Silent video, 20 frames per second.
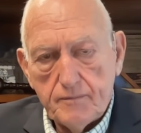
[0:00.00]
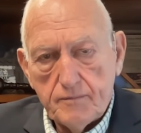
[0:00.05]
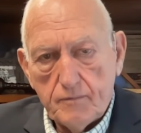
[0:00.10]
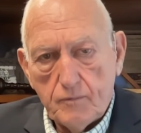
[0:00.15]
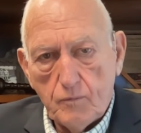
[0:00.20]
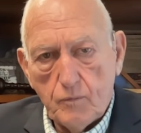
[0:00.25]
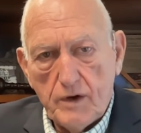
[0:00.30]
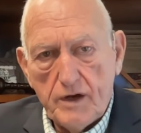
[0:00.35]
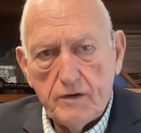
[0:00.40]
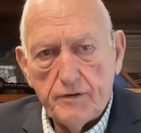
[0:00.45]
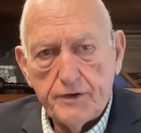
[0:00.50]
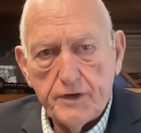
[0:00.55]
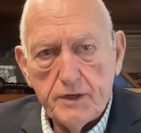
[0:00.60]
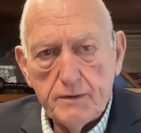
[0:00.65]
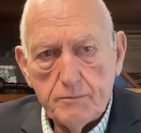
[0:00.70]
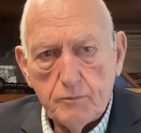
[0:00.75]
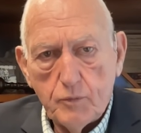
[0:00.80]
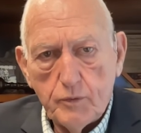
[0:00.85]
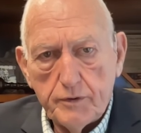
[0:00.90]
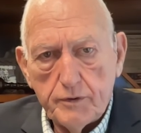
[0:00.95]
wound
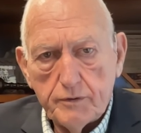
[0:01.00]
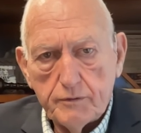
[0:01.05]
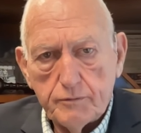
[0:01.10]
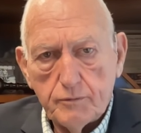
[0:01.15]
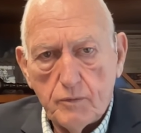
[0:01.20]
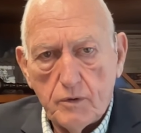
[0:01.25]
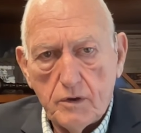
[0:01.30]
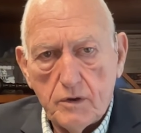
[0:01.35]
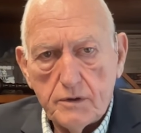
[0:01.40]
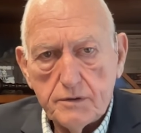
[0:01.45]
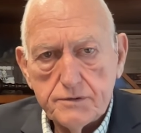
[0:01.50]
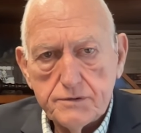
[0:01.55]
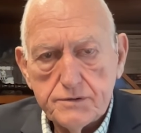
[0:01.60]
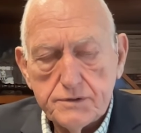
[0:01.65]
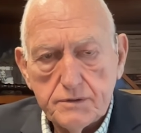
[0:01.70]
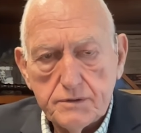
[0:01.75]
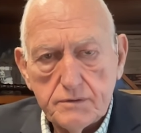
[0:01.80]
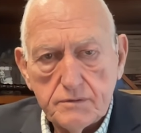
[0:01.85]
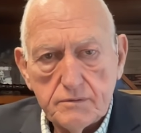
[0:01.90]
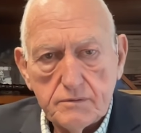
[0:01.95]
up with
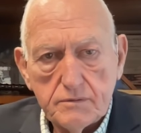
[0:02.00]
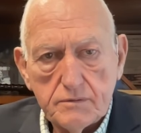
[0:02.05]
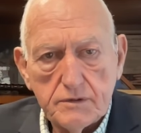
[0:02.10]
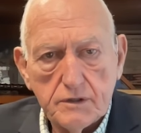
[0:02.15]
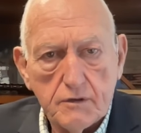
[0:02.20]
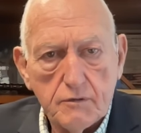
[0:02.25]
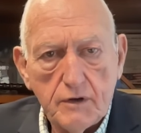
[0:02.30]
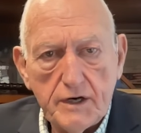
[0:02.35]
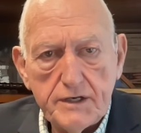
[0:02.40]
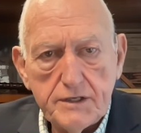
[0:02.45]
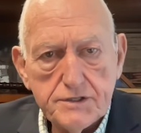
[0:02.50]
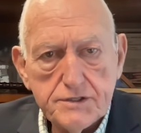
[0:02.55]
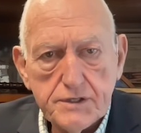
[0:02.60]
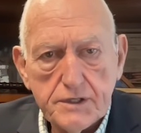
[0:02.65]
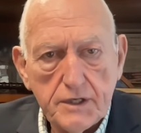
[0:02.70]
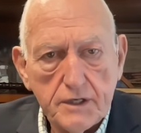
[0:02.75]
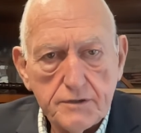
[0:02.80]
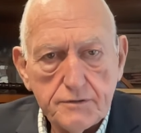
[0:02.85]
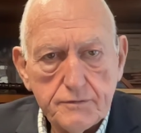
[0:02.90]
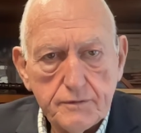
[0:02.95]
was the
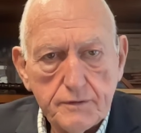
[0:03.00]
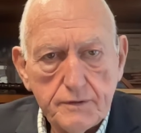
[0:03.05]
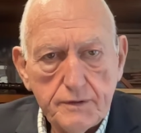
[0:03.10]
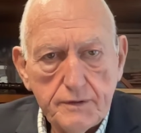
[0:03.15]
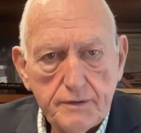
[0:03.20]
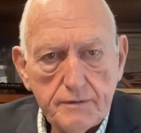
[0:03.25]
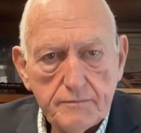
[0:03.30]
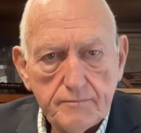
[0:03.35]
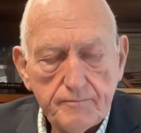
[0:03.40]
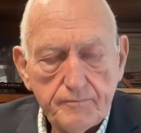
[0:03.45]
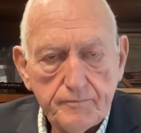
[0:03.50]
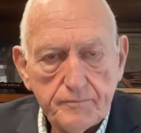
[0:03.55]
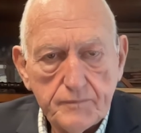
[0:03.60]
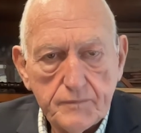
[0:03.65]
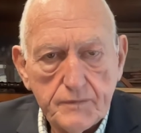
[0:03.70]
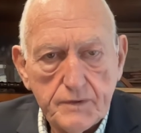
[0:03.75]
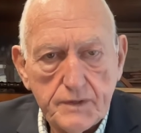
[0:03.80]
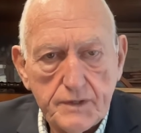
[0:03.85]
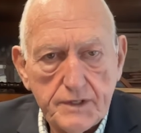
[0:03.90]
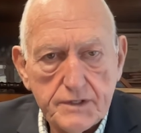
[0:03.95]
greatest country
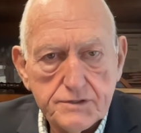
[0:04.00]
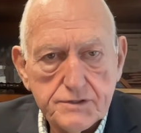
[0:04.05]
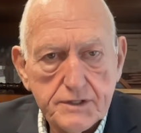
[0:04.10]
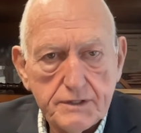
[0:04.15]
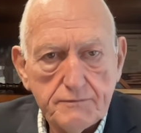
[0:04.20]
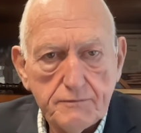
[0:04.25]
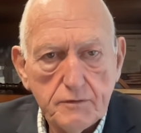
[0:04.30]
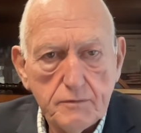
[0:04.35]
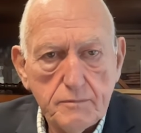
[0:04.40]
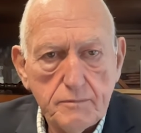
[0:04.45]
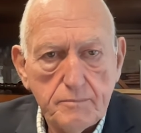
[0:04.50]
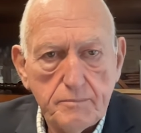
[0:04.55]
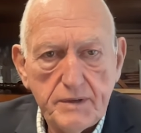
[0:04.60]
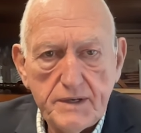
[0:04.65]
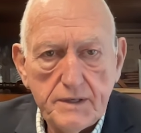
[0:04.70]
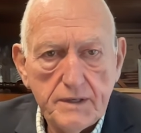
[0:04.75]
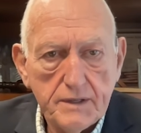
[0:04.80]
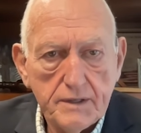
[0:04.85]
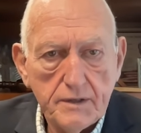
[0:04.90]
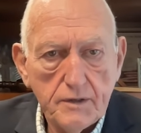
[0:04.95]
that has ever
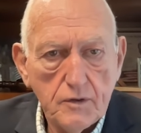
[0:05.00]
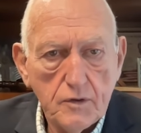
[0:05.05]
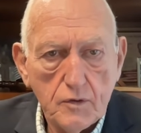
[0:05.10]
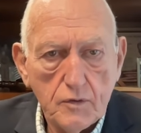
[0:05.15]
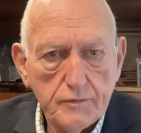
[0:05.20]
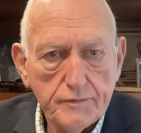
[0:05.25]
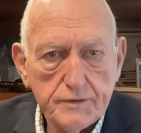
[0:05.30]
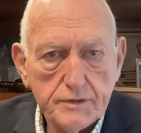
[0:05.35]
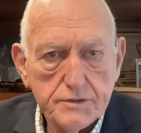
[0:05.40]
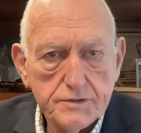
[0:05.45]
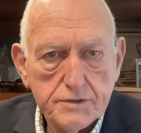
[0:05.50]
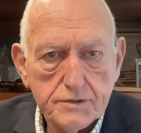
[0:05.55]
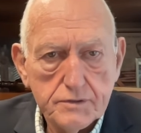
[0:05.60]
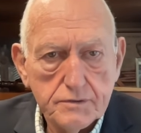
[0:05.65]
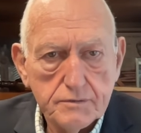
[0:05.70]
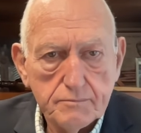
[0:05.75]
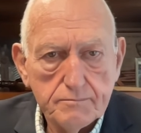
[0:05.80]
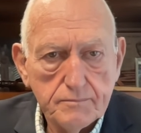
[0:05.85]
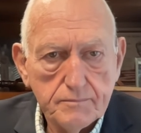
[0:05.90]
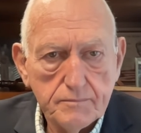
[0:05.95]
been on
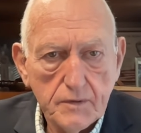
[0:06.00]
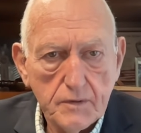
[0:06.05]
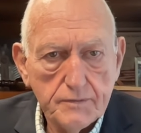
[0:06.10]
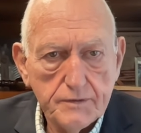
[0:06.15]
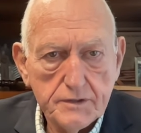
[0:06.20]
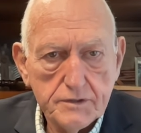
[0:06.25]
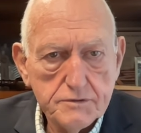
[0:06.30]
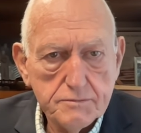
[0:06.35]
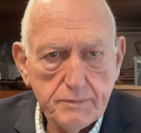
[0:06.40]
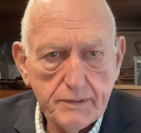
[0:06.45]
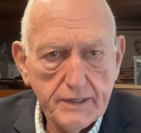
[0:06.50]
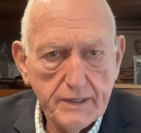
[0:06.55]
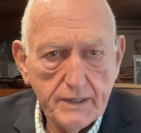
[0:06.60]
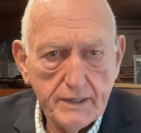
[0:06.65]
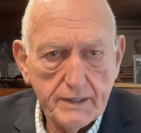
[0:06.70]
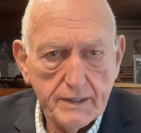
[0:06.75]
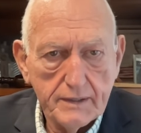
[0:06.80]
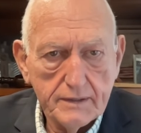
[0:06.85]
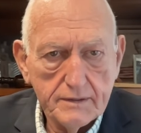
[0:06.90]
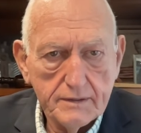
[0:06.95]
this
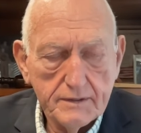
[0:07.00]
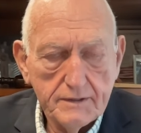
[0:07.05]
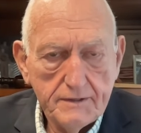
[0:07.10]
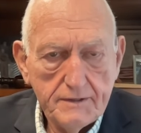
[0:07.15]
planet